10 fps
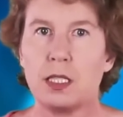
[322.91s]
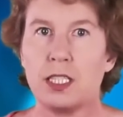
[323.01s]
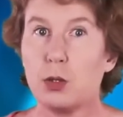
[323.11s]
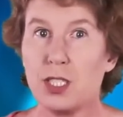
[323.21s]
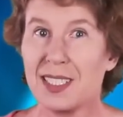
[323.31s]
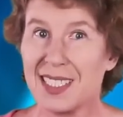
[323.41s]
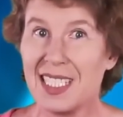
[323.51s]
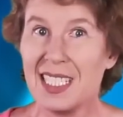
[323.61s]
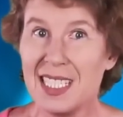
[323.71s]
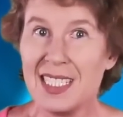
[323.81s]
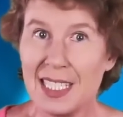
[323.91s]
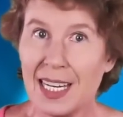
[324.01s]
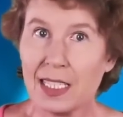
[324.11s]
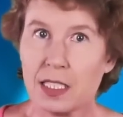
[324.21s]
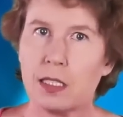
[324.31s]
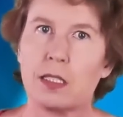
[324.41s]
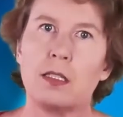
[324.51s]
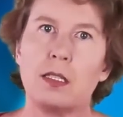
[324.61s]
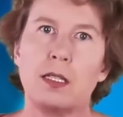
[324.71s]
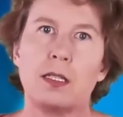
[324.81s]
You just need a detector.
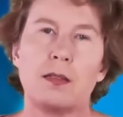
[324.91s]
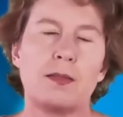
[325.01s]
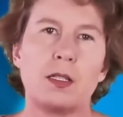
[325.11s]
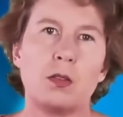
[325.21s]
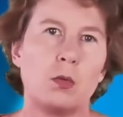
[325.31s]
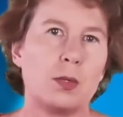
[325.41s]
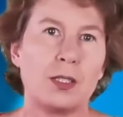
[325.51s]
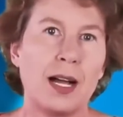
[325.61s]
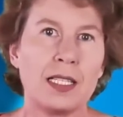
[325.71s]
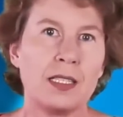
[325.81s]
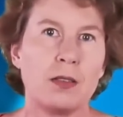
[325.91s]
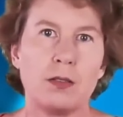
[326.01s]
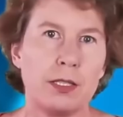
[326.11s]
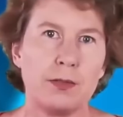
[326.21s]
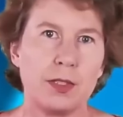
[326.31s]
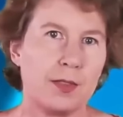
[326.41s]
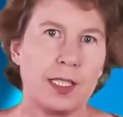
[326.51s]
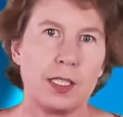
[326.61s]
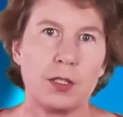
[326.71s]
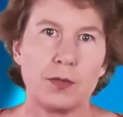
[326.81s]
Though, what do I know? If you
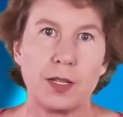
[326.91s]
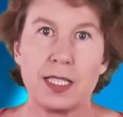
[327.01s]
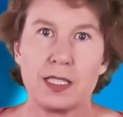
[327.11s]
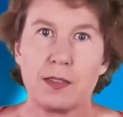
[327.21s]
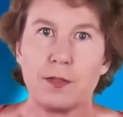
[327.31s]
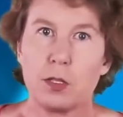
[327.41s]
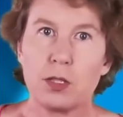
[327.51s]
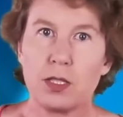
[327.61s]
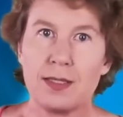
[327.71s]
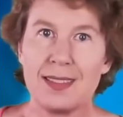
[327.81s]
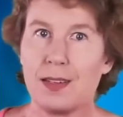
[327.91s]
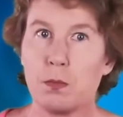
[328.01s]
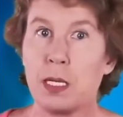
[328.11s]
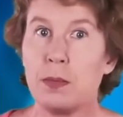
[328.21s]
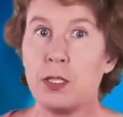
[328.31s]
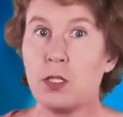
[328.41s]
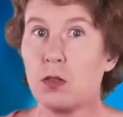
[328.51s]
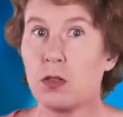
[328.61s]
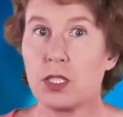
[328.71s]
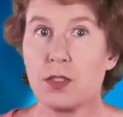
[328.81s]
think your friends are photons, then maybe you
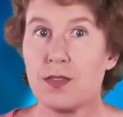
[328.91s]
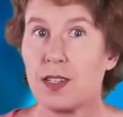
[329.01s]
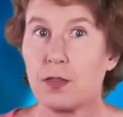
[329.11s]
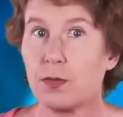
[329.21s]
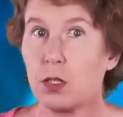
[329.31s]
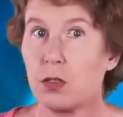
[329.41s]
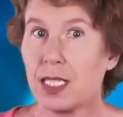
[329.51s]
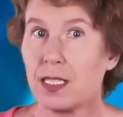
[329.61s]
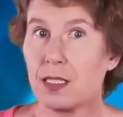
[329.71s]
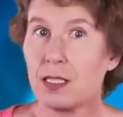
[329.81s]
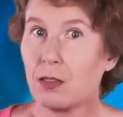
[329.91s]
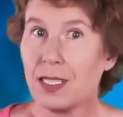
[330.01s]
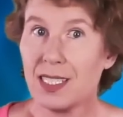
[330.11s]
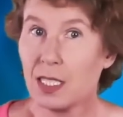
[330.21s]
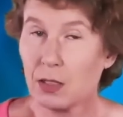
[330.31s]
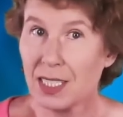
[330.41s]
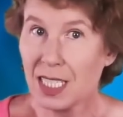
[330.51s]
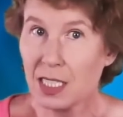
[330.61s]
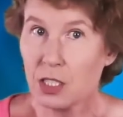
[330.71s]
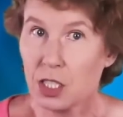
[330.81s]
also think fluorescent screens are
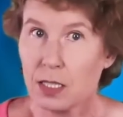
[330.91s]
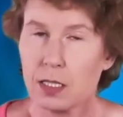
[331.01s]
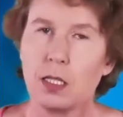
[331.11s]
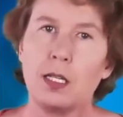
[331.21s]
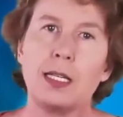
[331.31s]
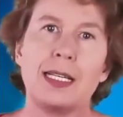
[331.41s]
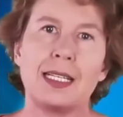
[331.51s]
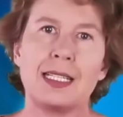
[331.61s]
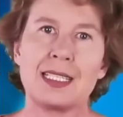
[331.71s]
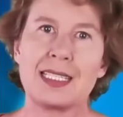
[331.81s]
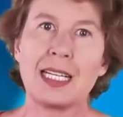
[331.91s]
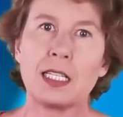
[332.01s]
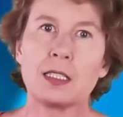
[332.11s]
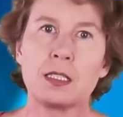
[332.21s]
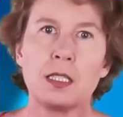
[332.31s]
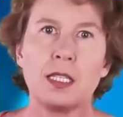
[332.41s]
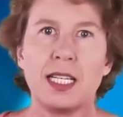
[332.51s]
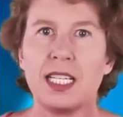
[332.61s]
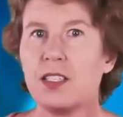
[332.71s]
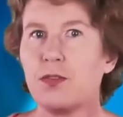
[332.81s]
intelligent. And second,
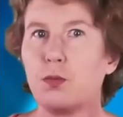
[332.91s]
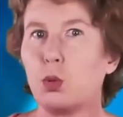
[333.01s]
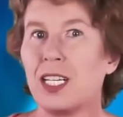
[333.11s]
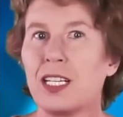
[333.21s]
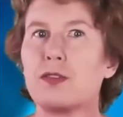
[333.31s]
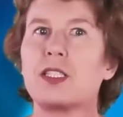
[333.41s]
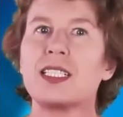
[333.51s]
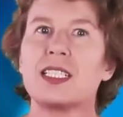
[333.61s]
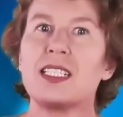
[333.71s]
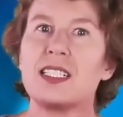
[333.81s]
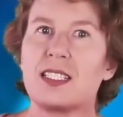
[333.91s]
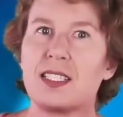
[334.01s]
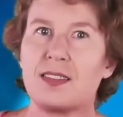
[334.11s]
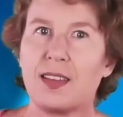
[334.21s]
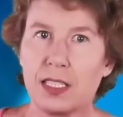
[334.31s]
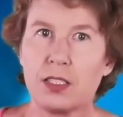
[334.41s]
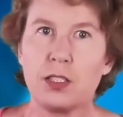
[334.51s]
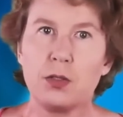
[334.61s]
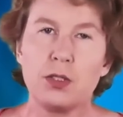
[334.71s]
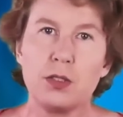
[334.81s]
if whatever it is that
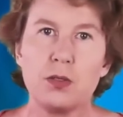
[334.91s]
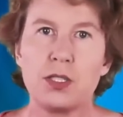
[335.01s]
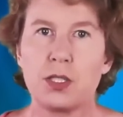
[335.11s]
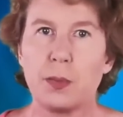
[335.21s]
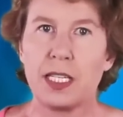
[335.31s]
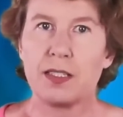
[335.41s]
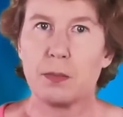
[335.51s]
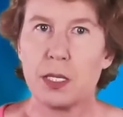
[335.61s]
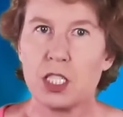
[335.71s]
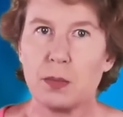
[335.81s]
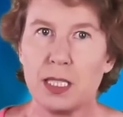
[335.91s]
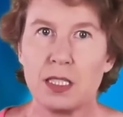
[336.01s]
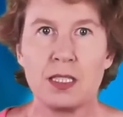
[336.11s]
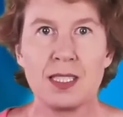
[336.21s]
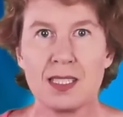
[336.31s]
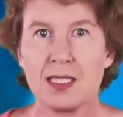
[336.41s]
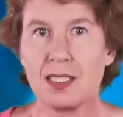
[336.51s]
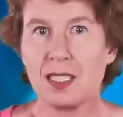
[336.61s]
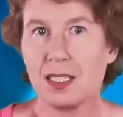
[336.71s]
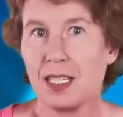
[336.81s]
you use to make the measurement
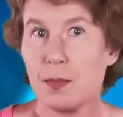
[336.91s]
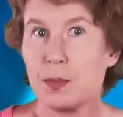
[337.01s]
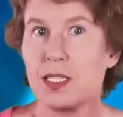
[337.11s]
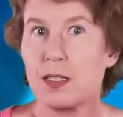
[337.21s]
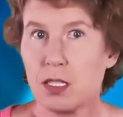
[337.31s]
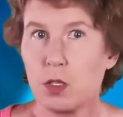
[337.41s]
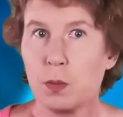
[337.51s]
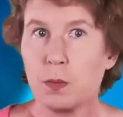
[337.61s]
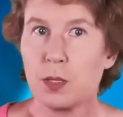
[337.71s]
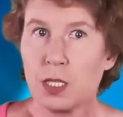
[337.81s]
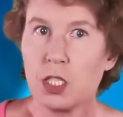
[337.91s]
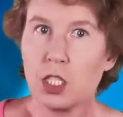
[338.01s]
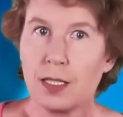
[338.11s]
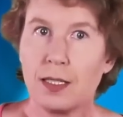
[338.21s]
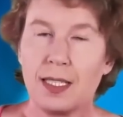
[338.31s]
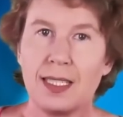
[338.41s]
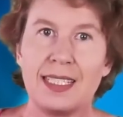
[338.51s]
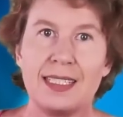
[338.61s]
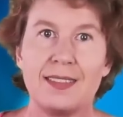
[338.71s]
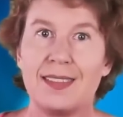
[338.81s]
doesn't collapse the superposition,
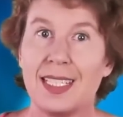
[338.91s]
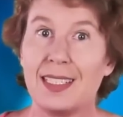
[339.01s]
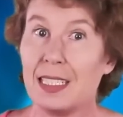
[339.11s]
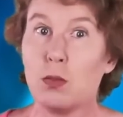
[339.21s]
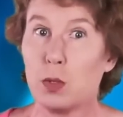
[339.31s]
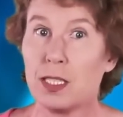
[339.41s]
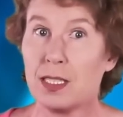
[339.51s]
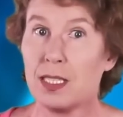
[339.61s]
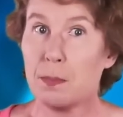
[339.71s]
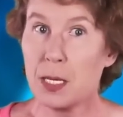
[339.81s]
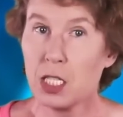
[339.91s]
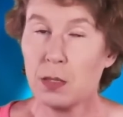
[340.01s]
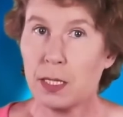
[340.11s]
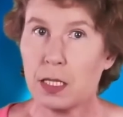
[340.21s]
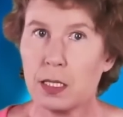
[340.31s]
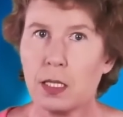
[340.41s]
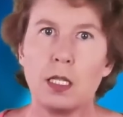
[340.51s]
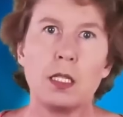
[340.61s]
then it wasn't a measurement.